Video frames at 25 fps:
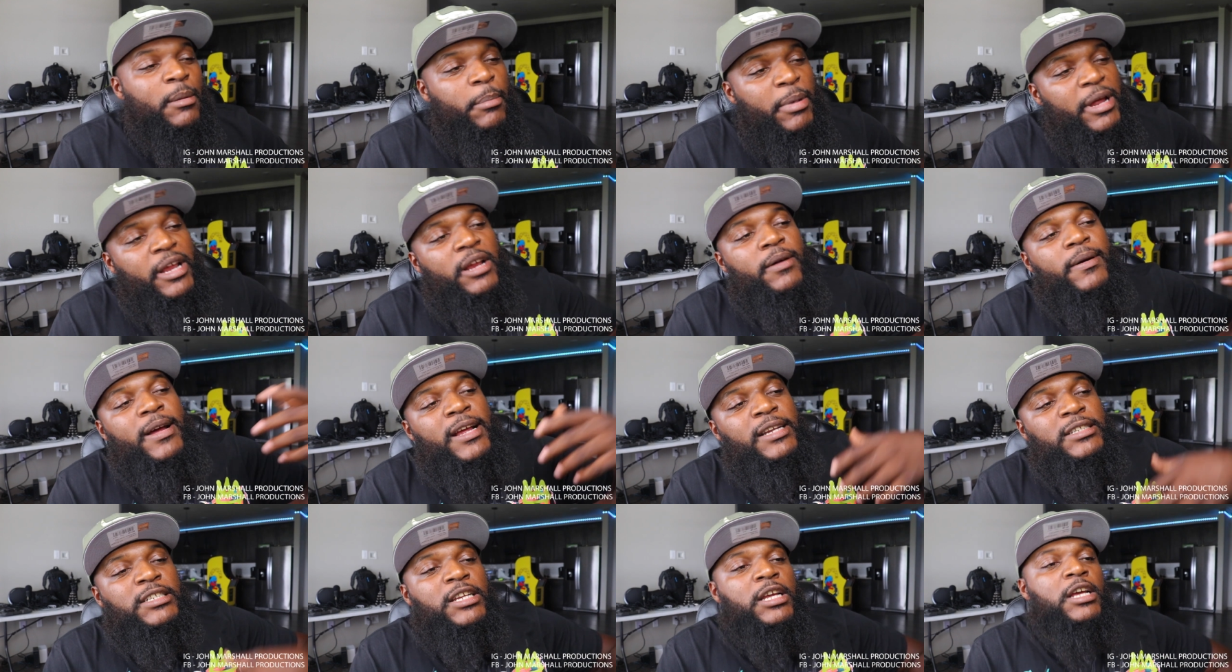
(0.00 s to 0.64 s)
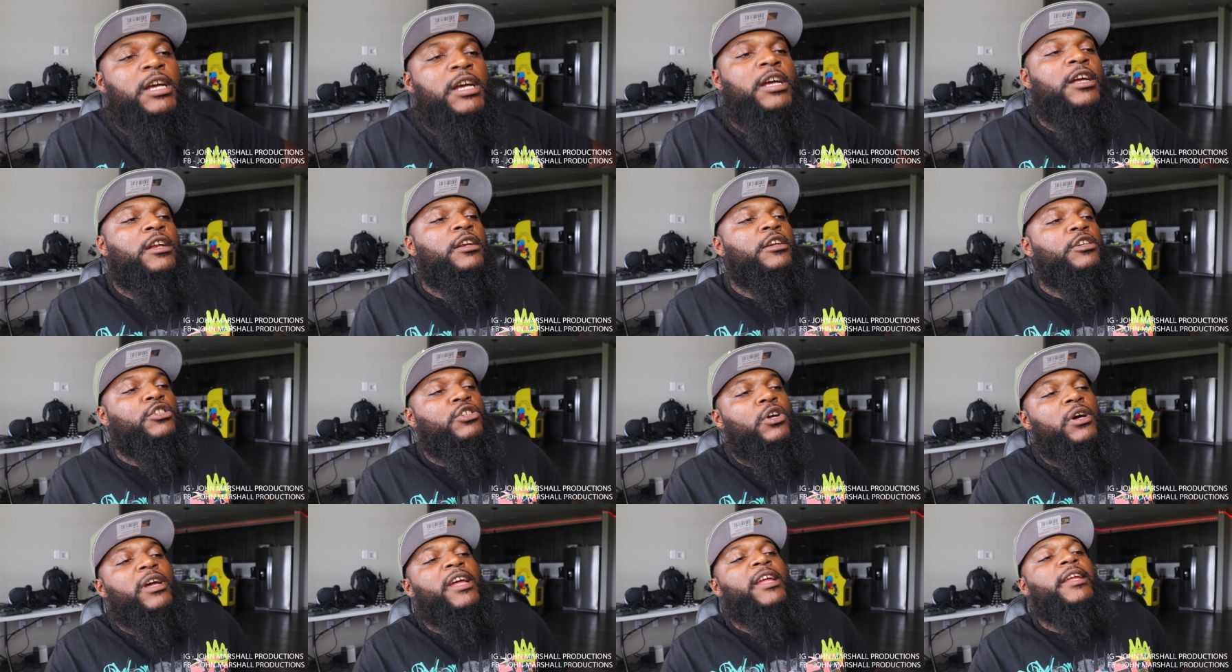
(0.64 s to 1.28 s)
But anyways,
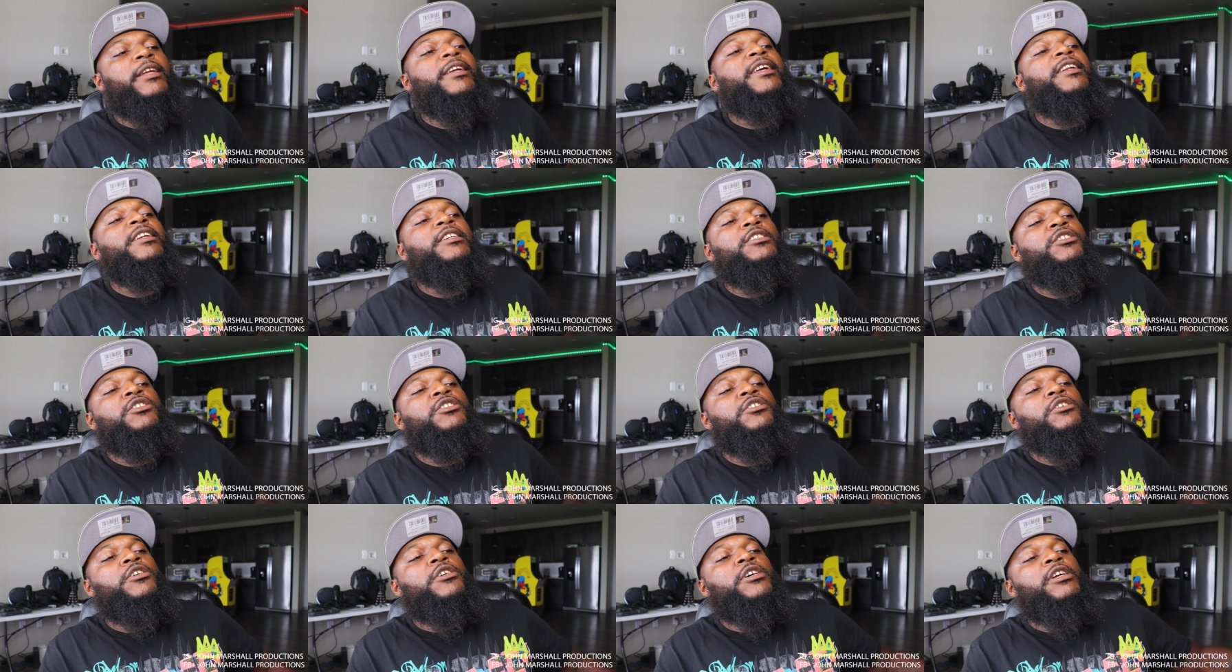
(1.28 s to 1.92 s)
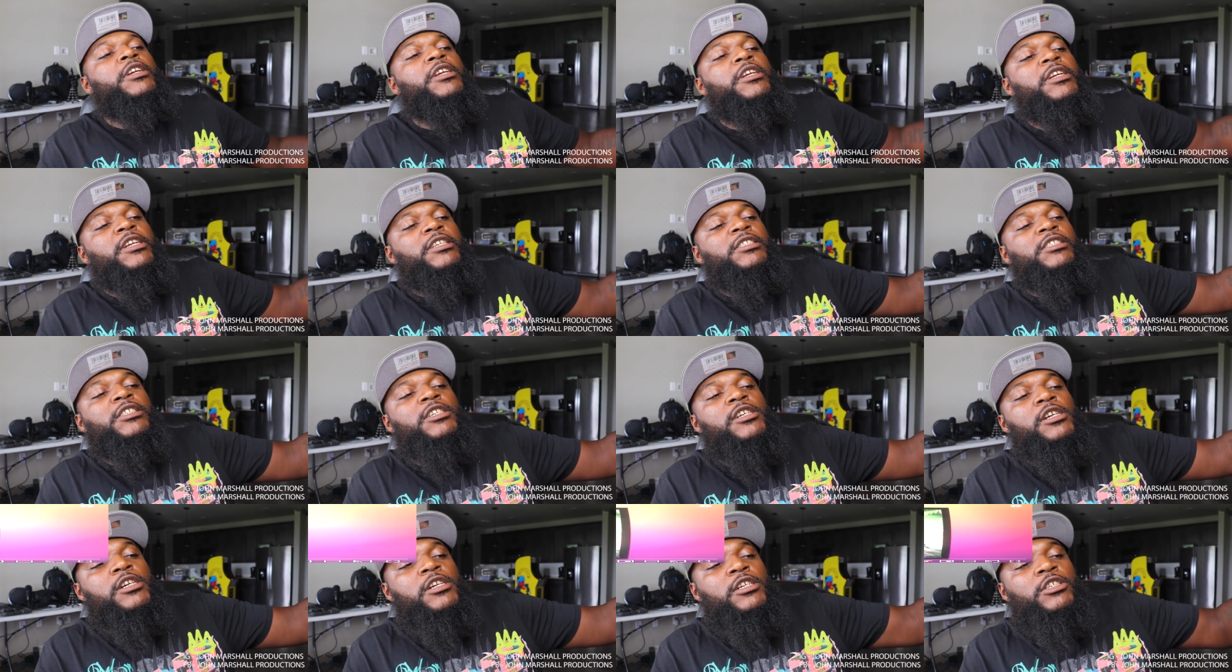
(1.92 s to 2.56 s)
let's go ahead and get into it.
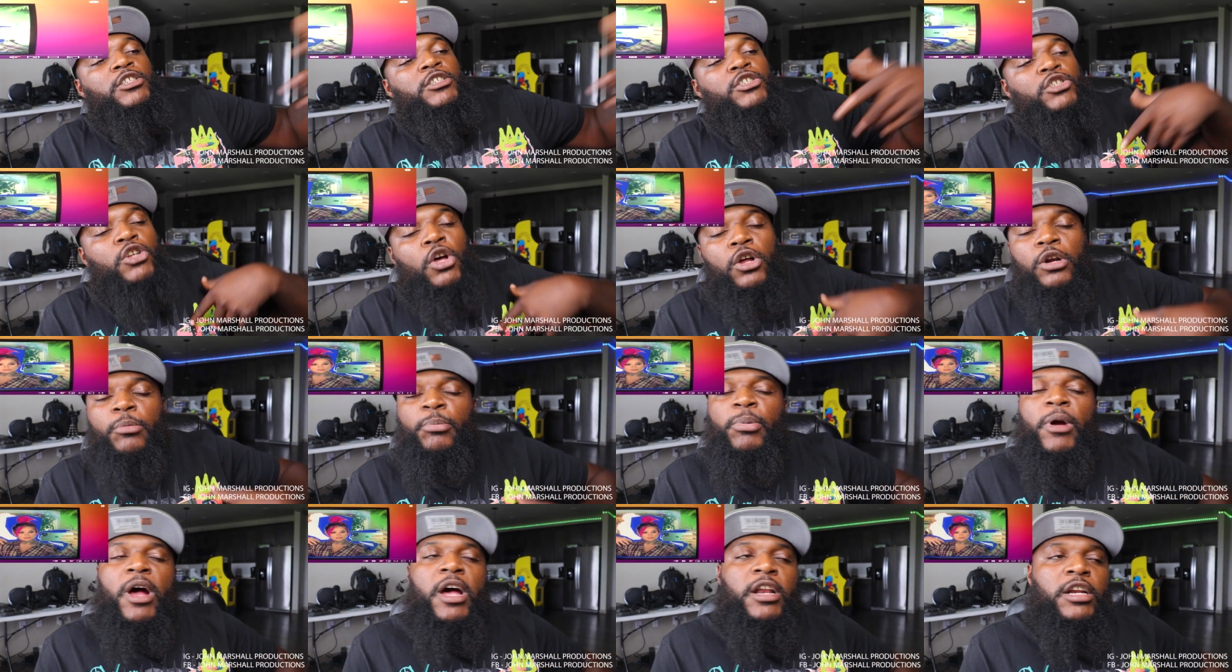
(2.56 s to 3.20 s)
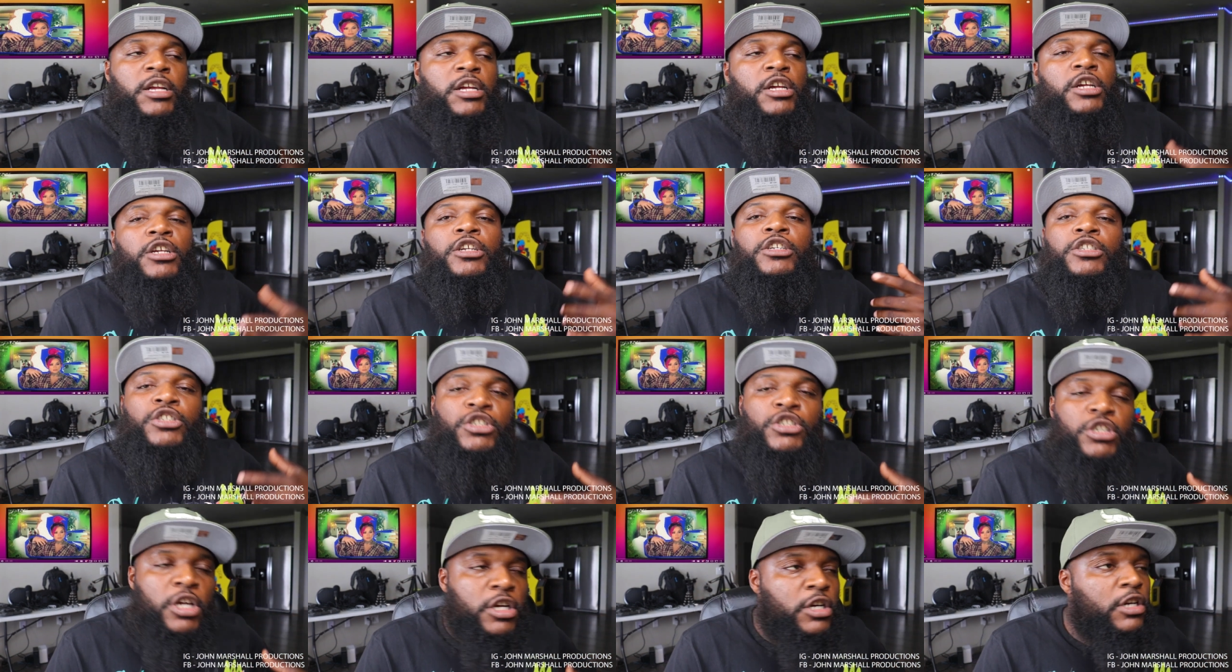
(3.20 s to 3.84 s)
It's Snow the
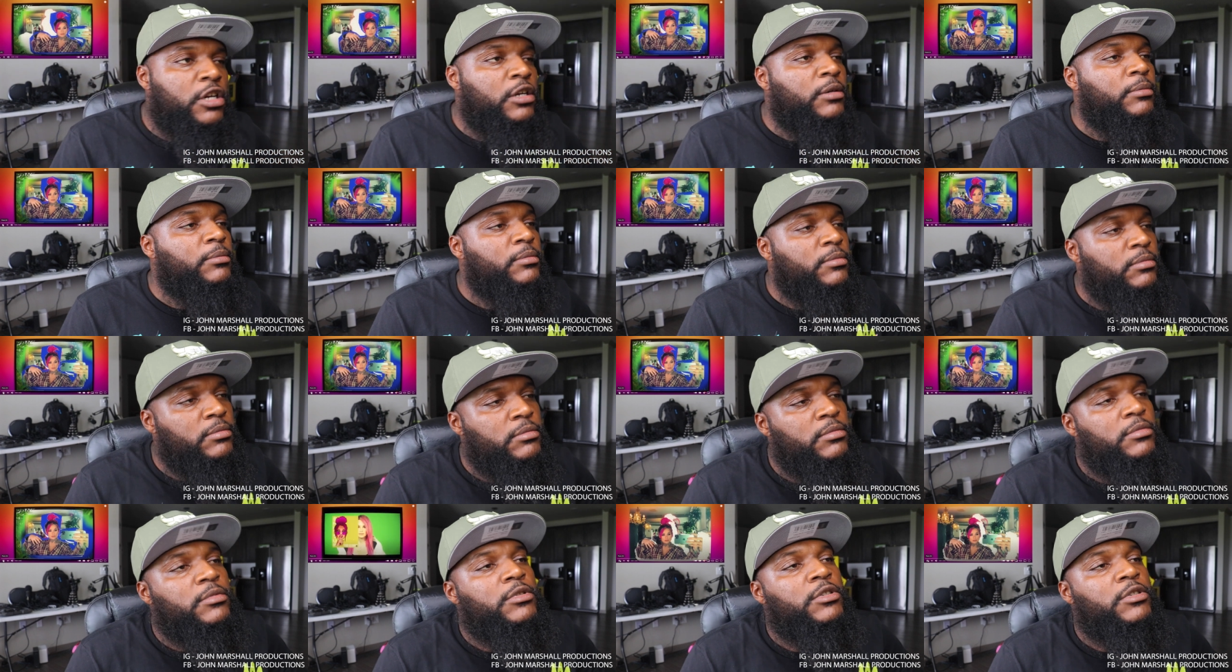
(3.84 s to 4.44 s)
Product, Shut Up.